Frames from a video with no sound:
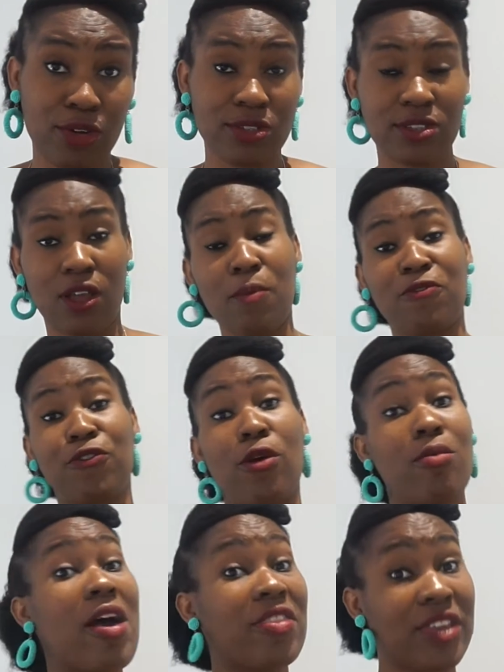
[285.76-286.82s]
must come
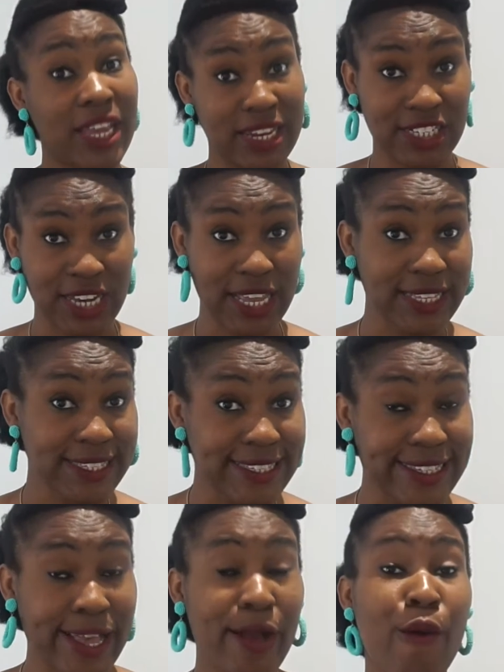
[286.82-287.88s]
from the NHS
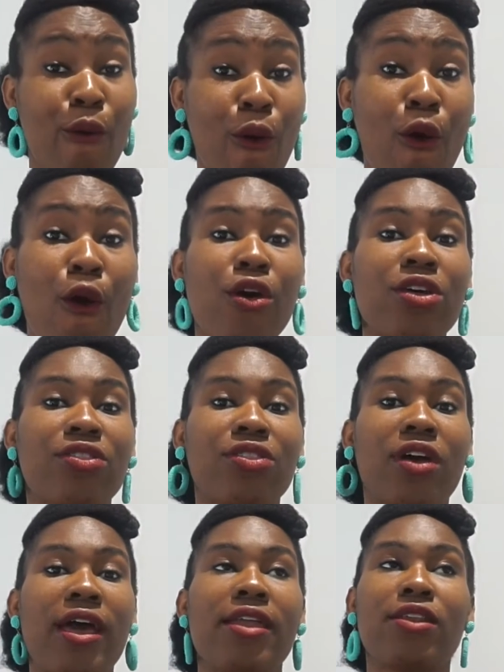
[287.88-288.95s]
or
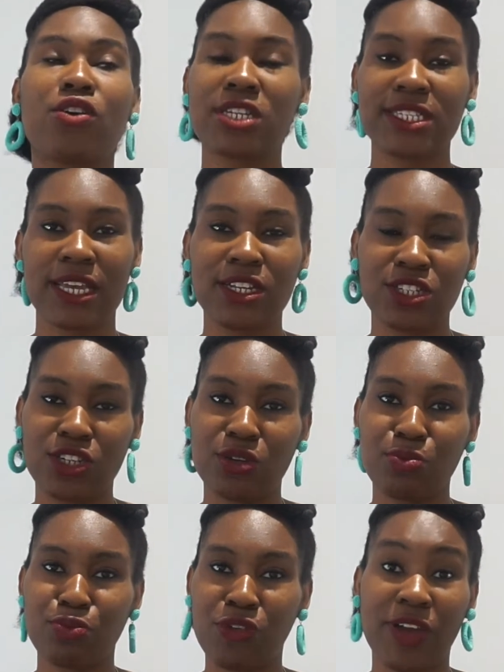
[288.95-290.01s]
an
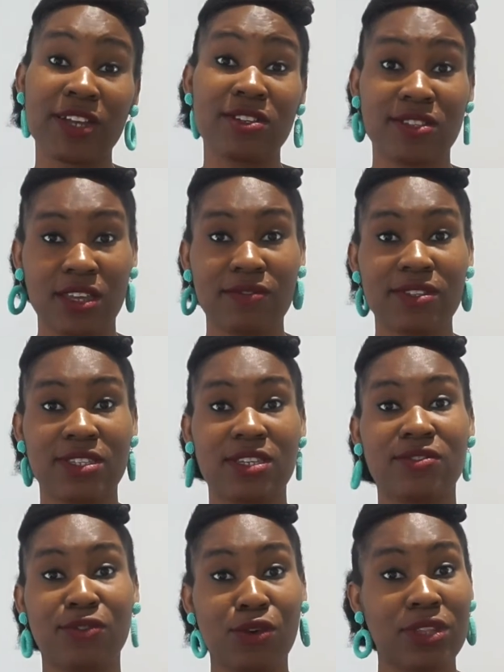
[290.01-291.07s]
organisation providing
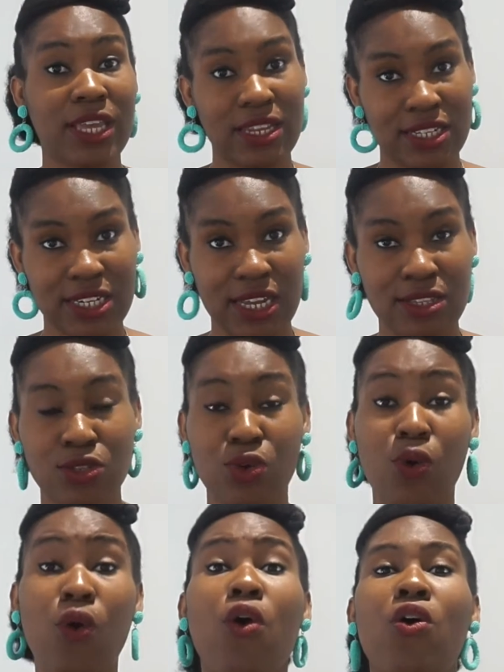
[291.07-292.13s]
services for the NHS
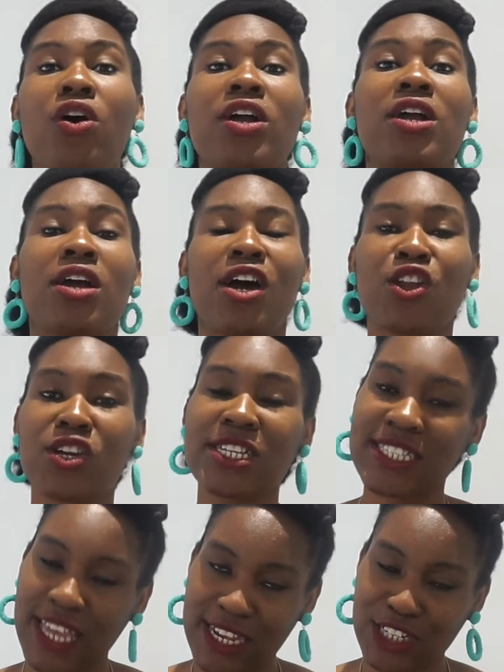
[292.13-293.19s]
or an
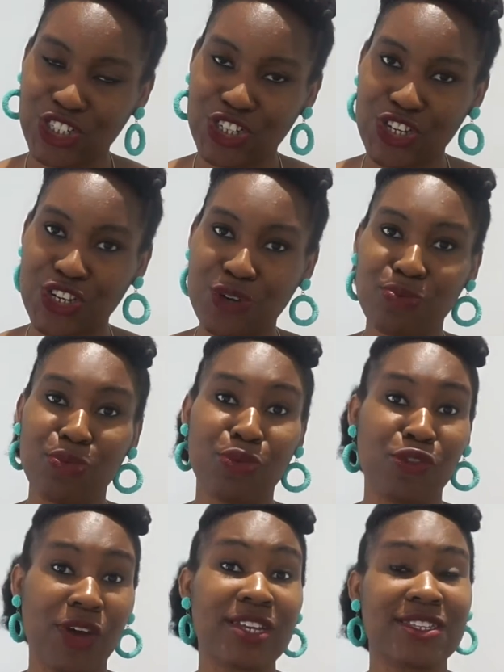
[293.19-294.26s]
organization
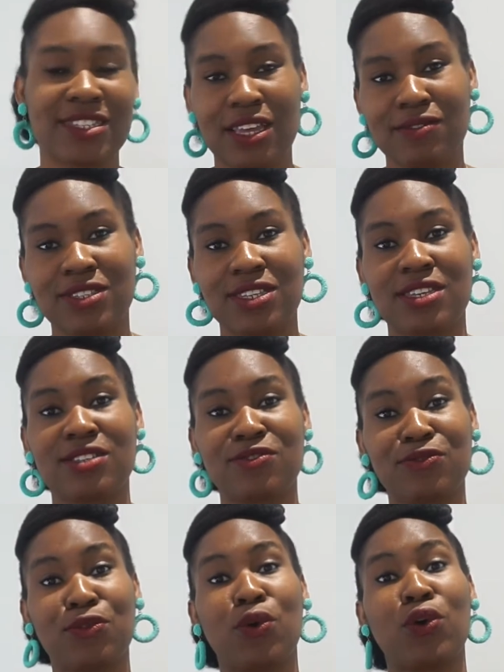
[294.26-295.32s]
providing services
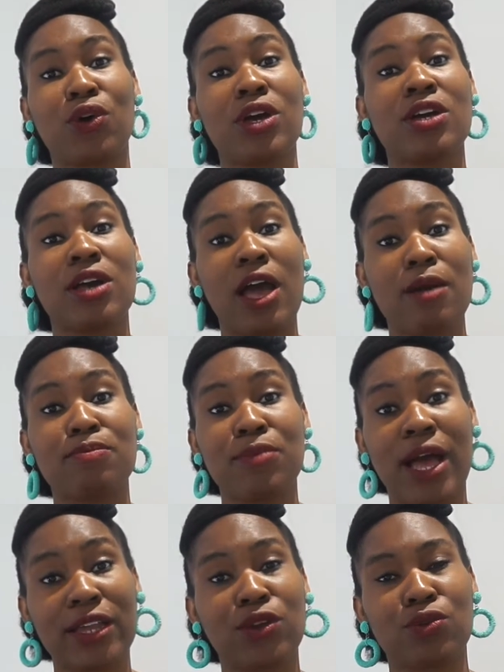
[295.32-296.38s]
for
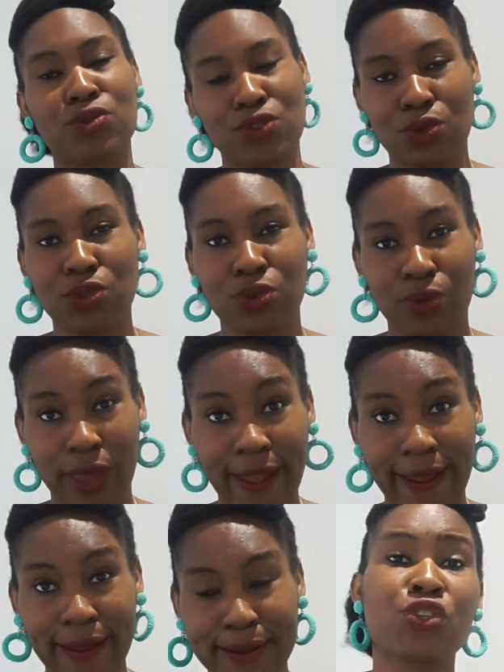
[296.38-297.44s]
adult social
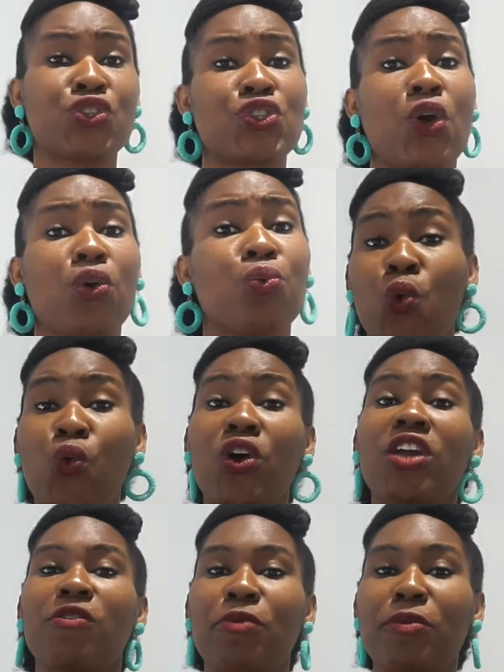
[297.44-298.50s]
care. So what
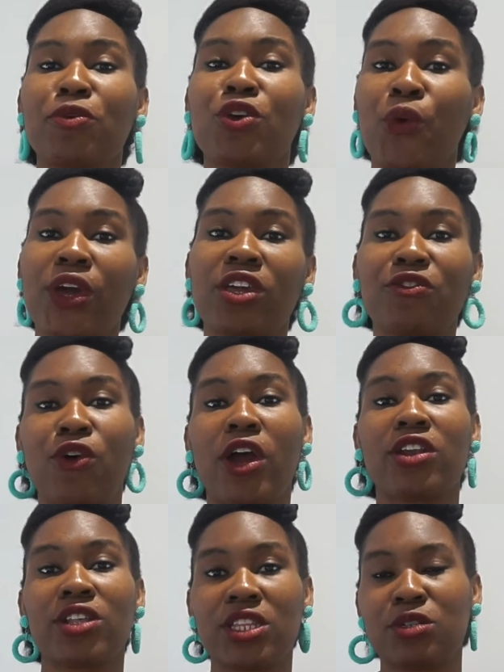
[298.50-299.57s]
if the people you're working for
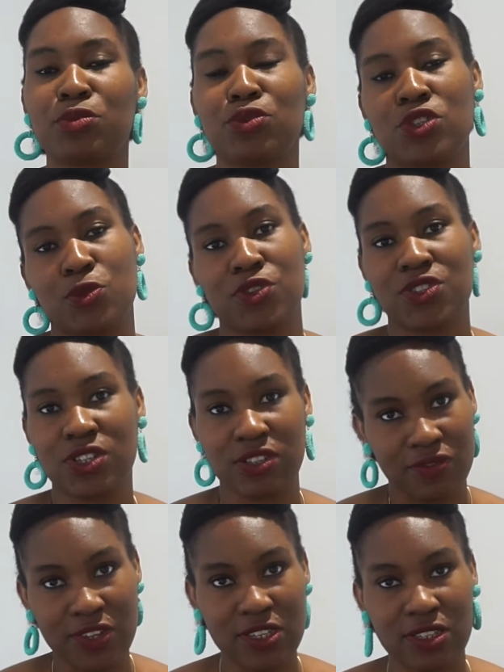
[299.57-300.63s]
aren't eligible to sponsor
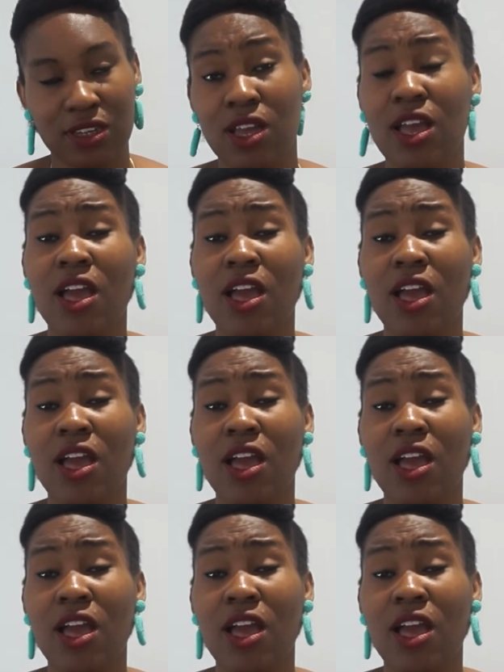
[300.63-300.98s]
these visas?